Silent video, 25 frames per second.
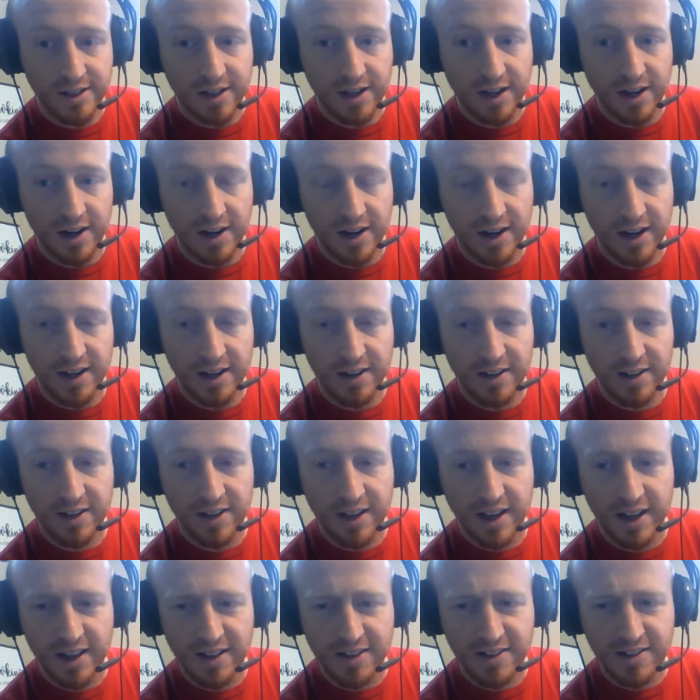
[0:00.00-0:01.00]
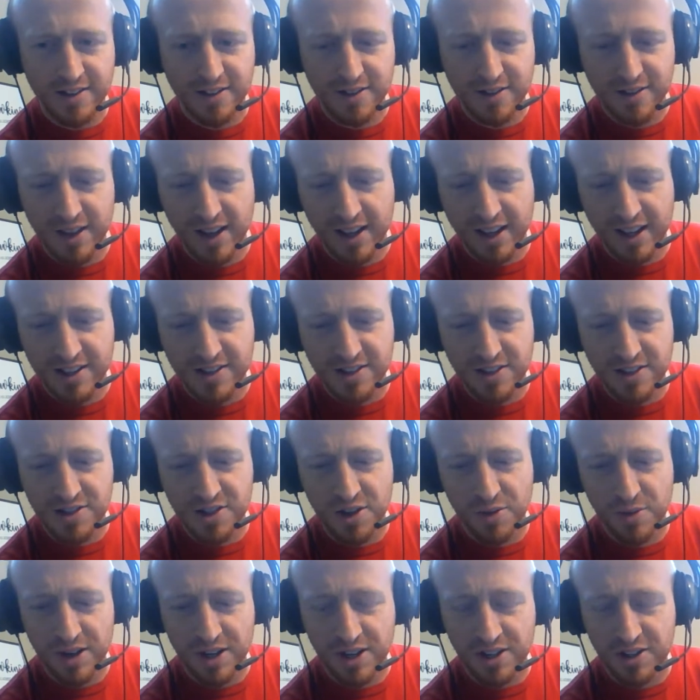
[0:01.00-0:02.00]
All right. Yeah, I guess there's
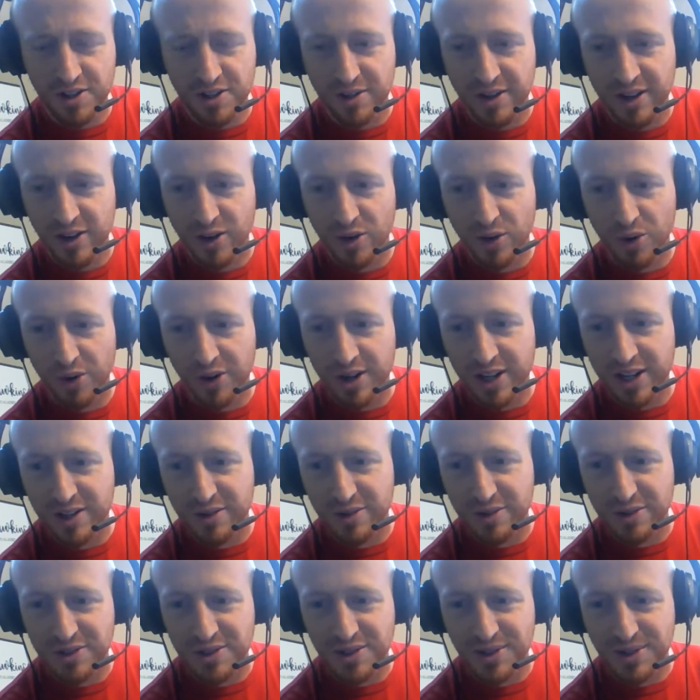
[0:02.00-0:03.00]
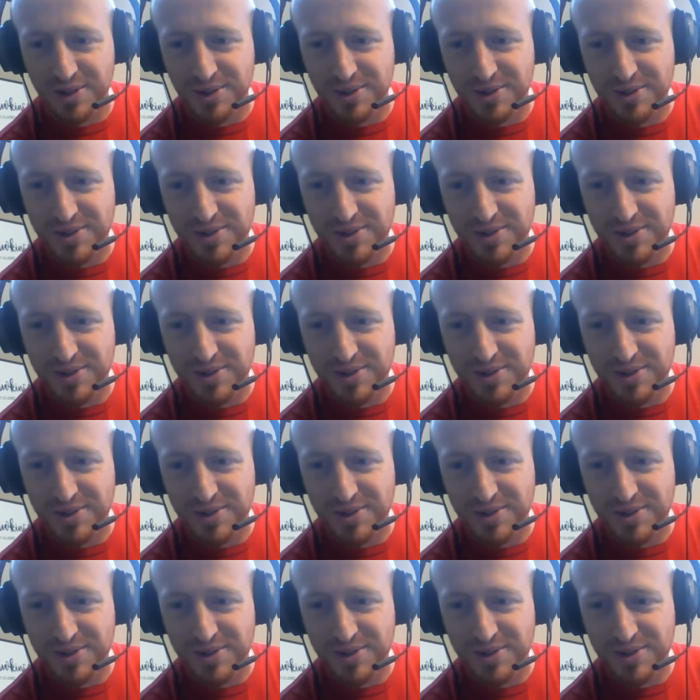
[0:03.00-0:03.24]
no way to do or equal to,